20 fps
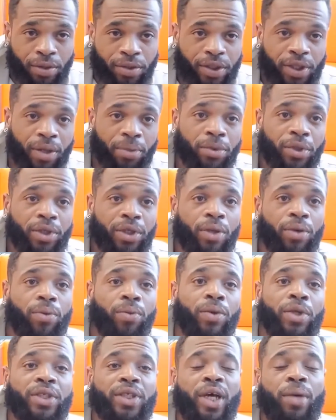Tell me
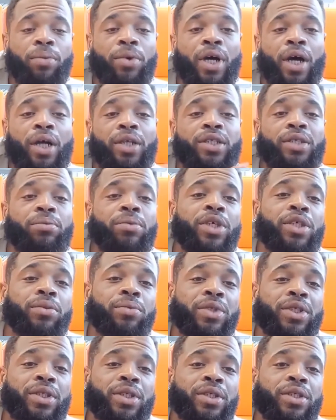what type of content
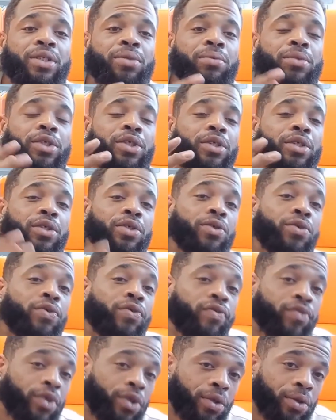management systems
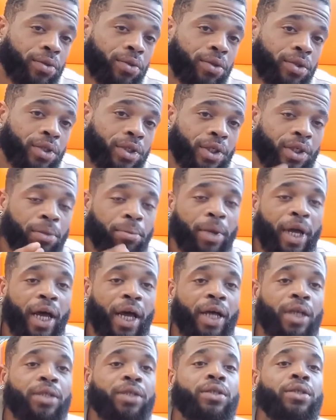you've used in the
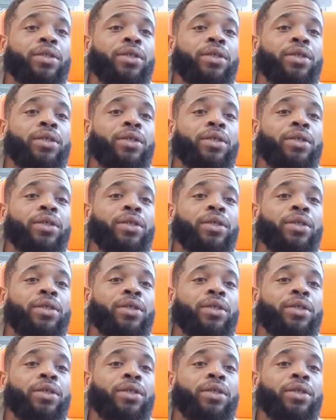past,